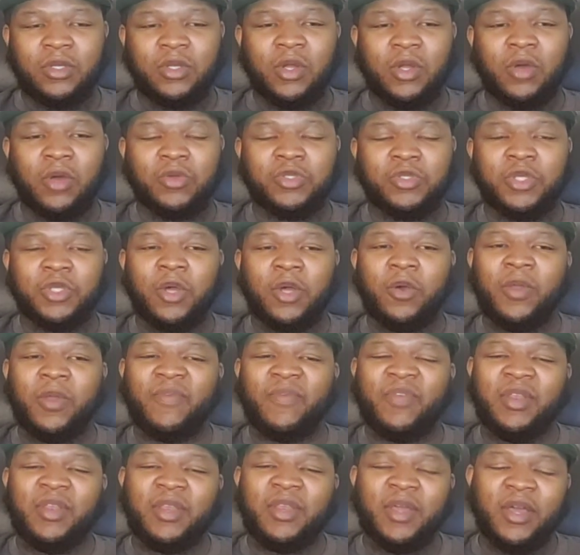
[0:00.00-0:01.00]
You know, so
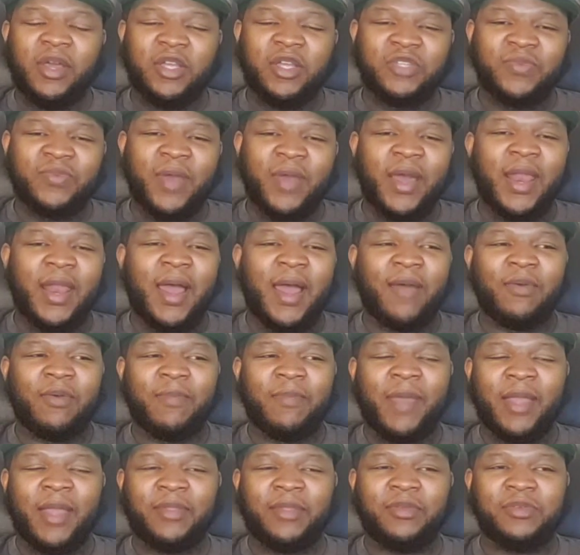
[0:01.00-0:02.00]
if he does ride out
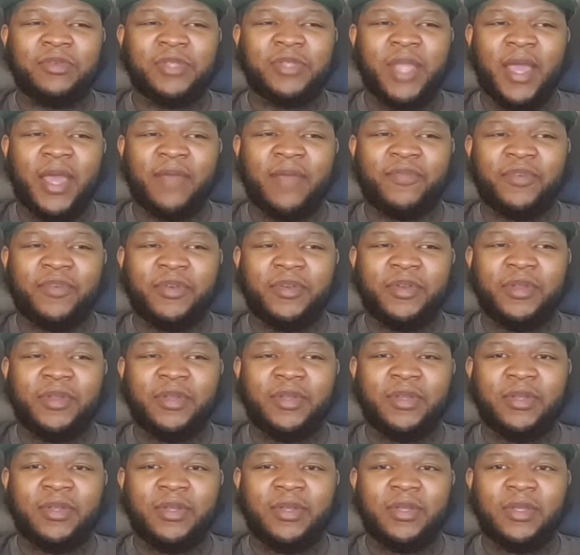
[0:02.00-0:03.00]
with Matthew Stafford,
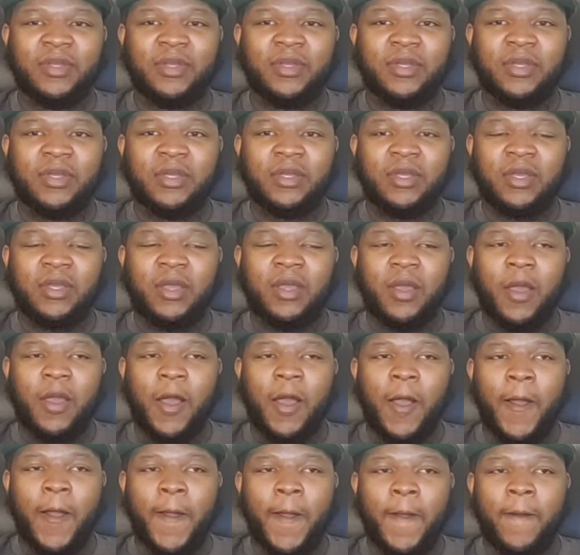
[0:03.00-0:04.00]

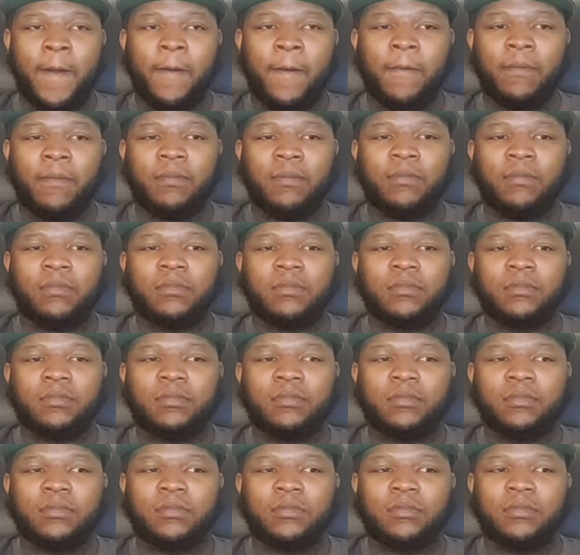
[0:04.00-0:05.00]
um,
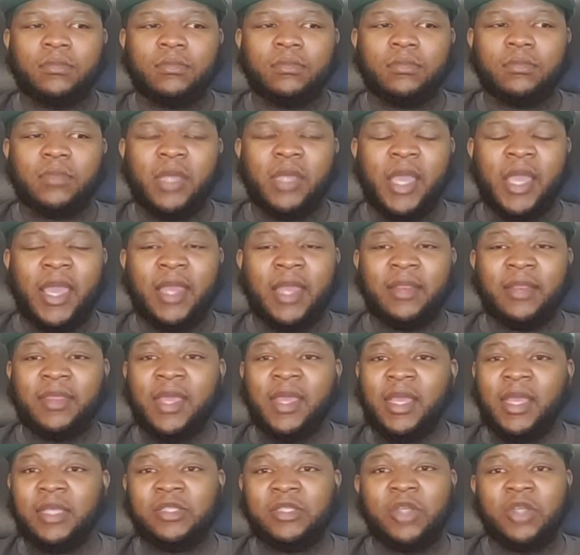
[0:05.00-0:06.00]
and
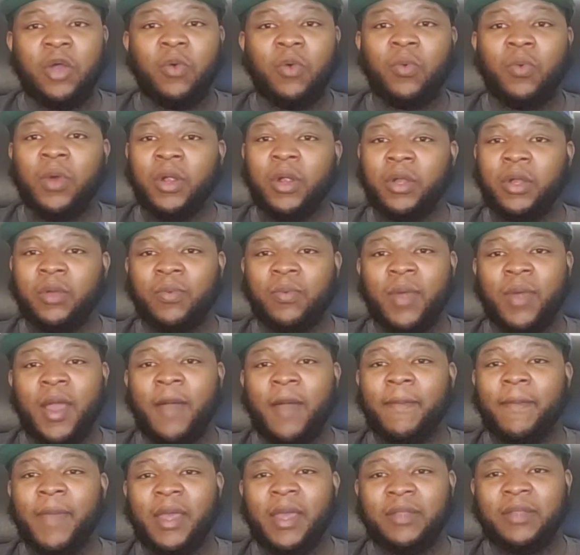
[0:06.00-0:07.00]
things don't work
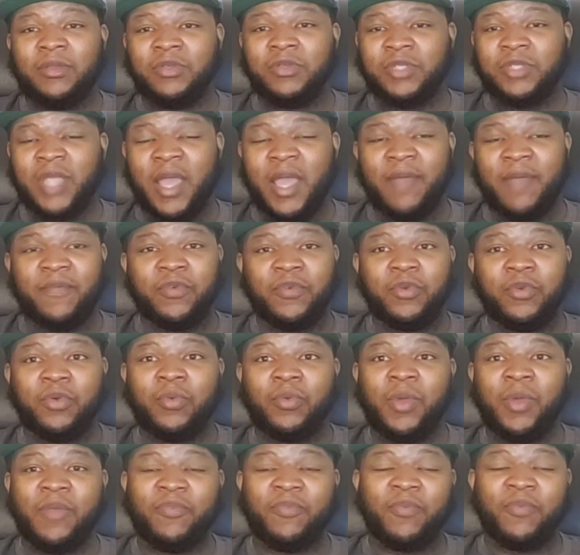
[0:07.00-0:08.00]
around Matthew Stafford
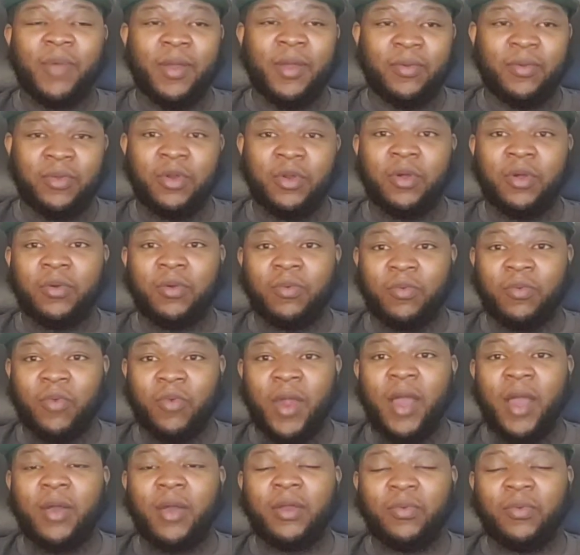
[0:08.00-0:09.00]
or with, you know,
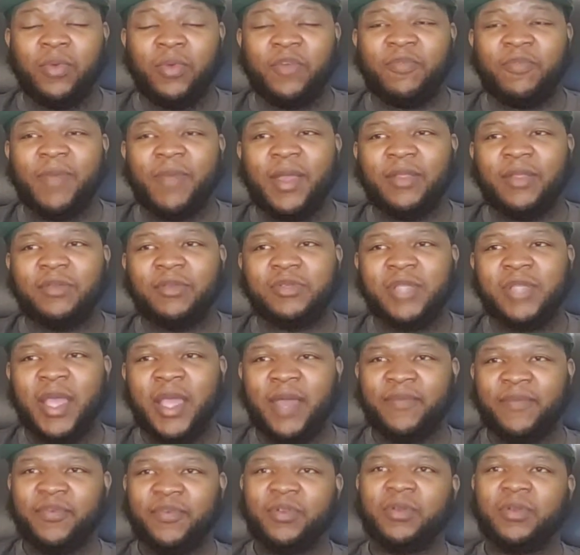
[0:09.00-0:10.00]
around and with Matthew
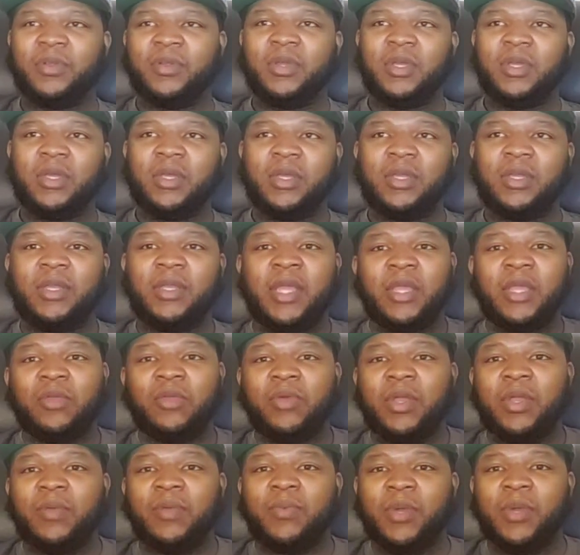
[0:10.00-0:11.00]
Stafford, then
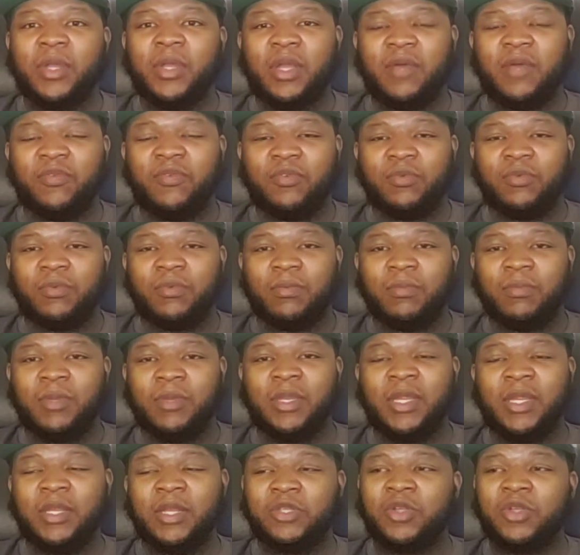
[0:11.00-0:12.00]
you get rid of him.
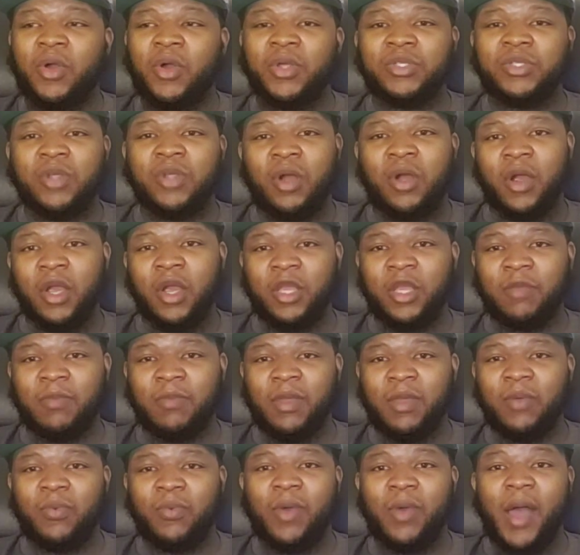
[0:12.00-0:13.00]
But then it's always the
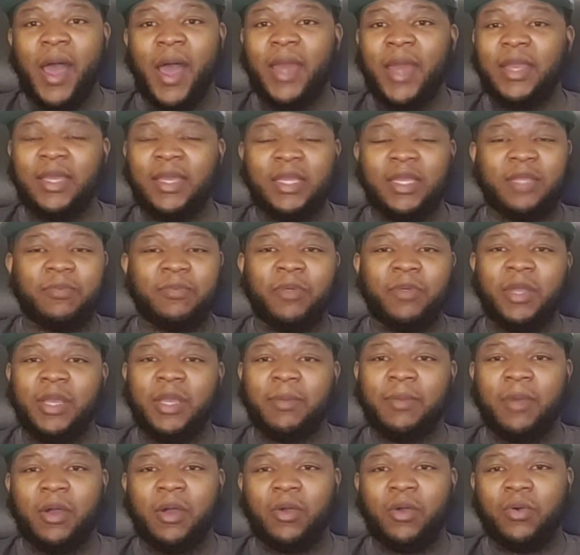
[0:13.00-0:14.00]
argument, well, I didn't get to
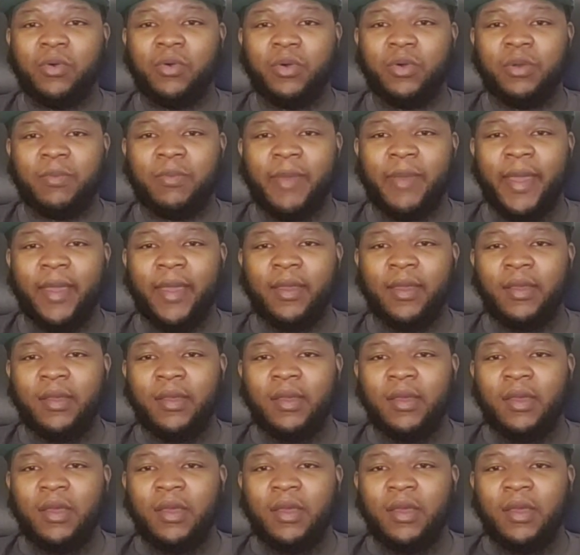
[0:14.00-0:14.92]
bring in my own quarterback.